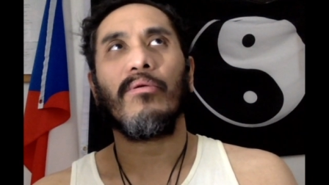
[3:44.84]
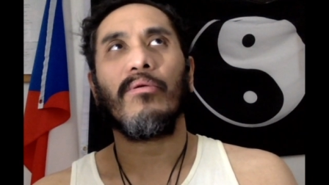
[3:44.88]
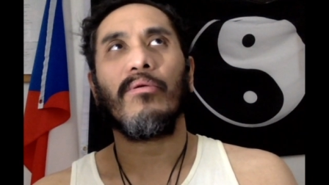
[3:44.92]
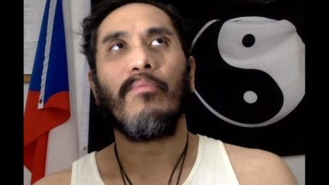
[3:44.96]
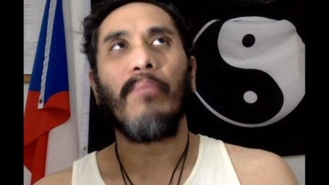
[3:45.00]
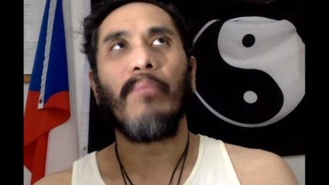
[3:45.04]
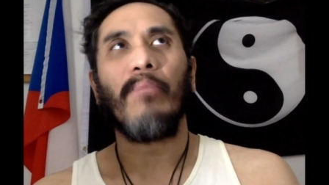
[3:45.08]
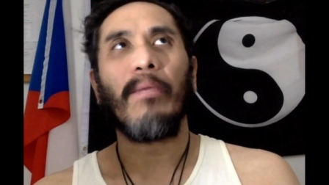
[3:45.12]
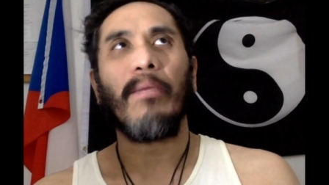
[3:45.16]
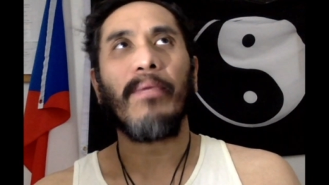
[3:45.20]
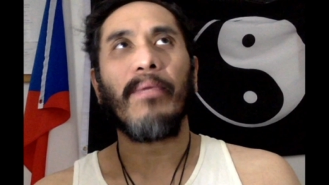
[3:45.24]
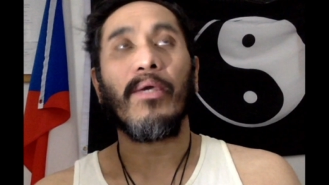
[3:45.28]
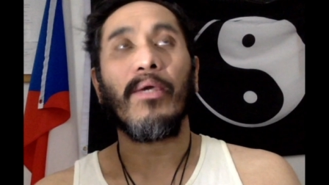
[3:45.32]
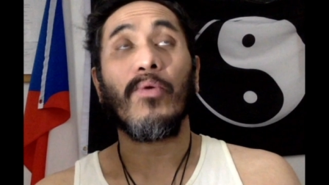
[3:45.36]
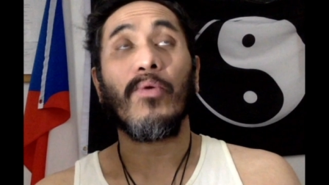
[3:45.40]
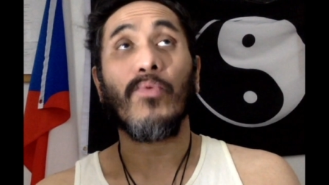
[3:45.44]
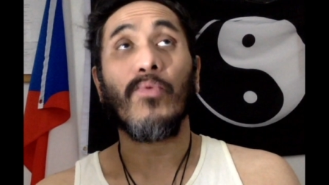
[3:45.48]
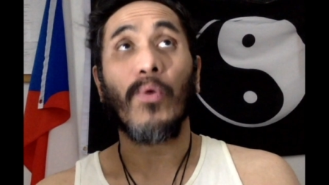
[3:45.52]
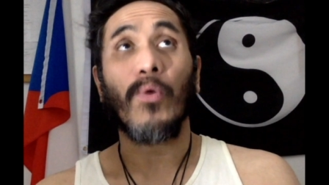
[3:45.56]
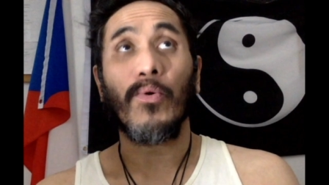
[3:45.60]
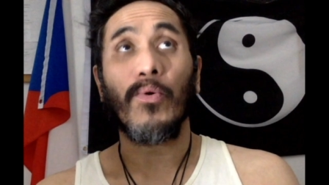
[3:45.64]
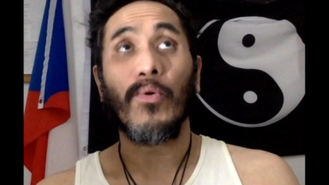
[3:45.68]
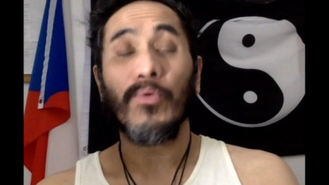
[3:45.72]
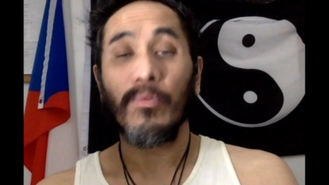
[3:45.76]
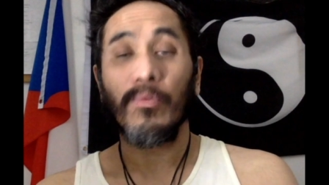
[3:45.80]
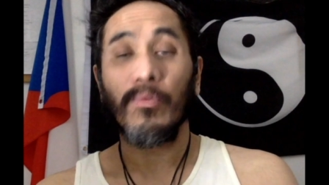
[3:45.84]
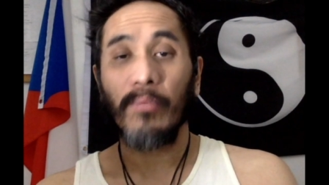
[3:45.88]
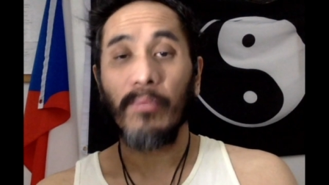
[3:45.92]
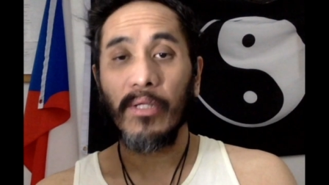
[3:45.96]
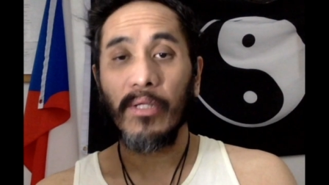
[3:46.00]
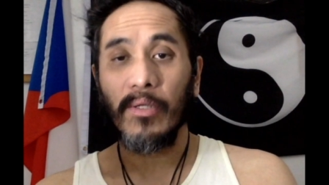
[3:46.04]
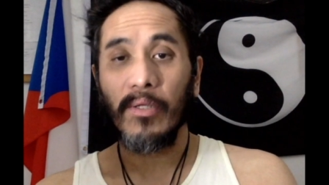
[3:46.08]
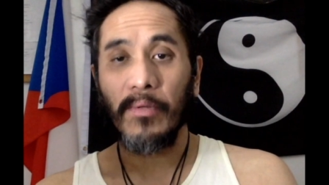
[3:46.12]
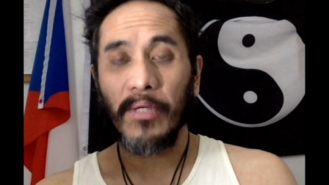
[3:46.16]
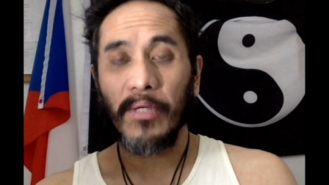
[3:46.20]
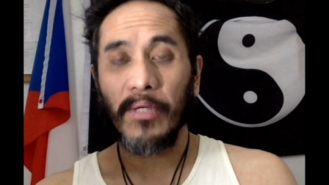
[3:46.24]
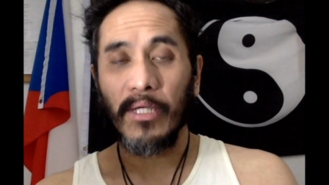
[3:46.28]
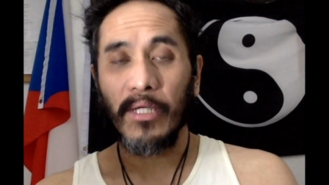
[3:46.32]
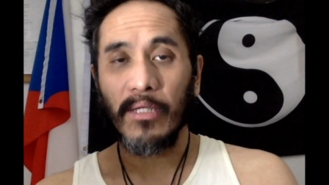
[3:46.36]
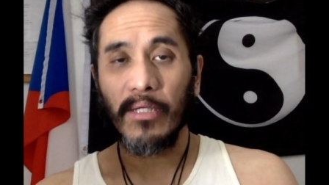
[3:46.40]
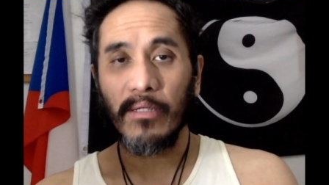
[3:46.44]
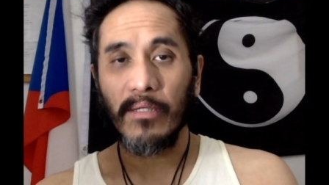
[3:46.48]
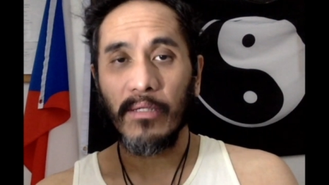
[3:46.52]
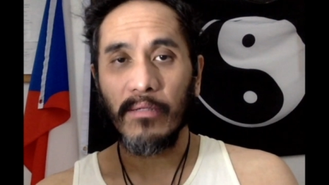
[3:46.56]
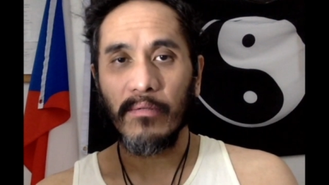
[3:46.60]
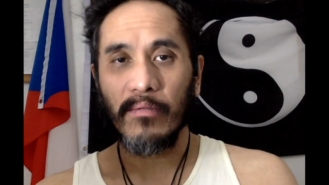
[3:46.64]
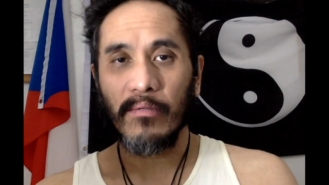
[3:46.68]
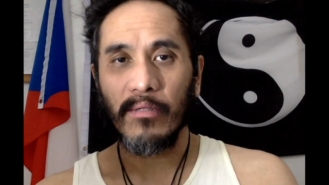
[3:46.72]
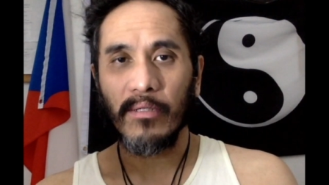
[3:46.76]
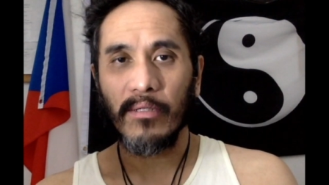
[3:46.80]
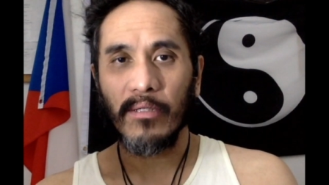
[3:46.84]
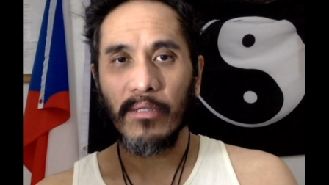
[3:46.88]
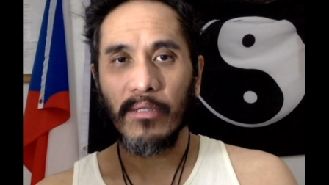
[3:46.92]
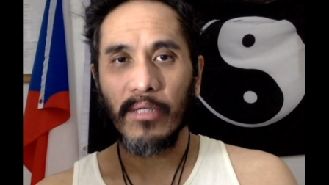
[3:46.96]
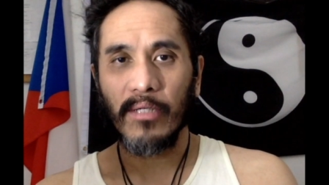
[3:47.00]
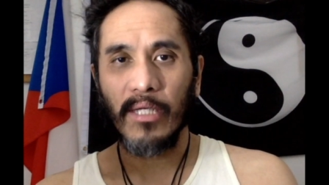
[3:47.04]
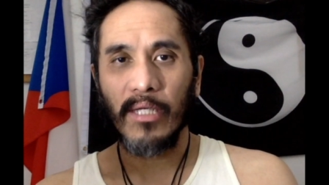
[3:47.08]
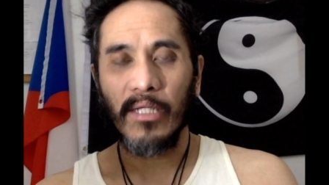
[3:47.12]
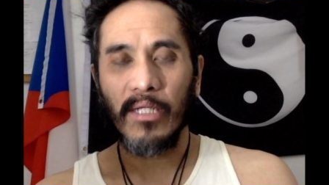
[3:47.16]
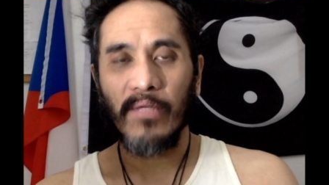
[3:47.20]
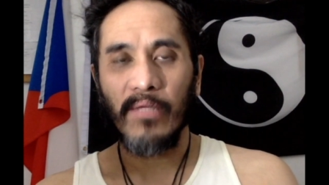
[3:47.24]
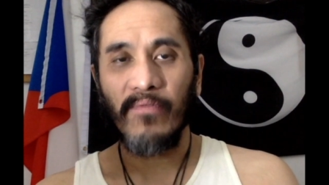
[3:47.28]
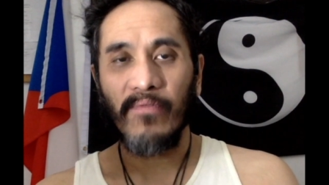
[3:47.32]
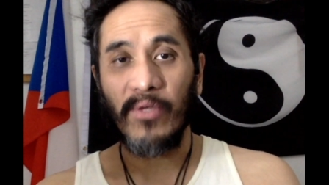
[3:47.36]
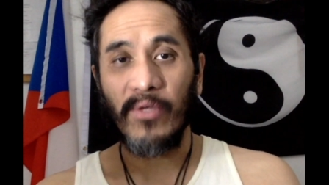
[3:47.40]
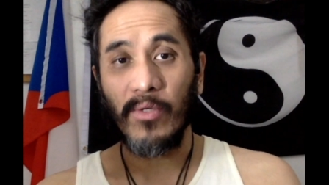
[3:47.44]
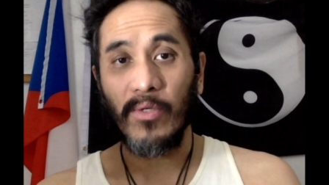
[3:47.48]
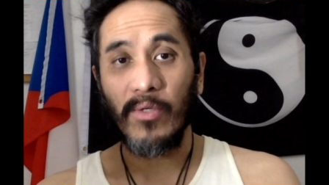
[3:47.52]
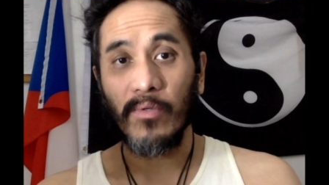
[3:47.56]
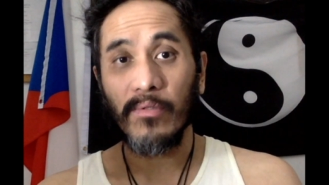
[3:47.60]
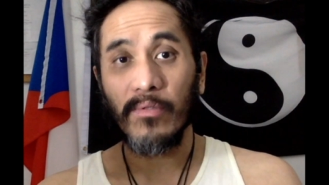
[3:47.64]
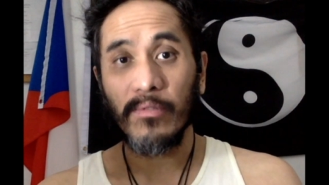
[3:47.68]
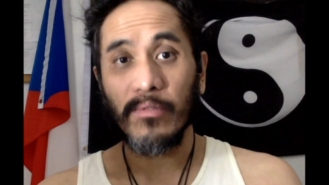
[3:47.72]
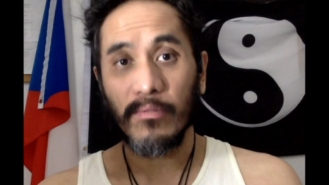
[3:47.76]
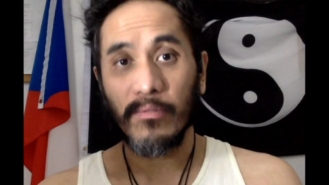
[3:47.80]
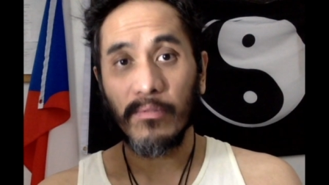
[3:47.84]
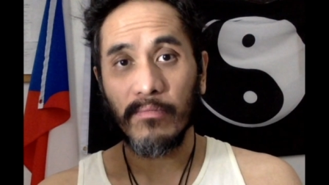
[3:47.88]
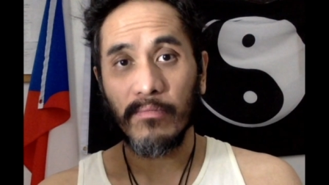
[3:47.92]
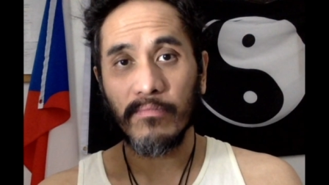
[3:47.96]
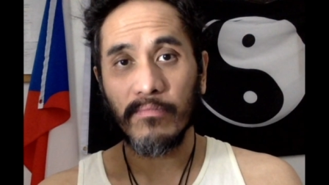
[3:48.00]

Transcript: maybe growth between individuals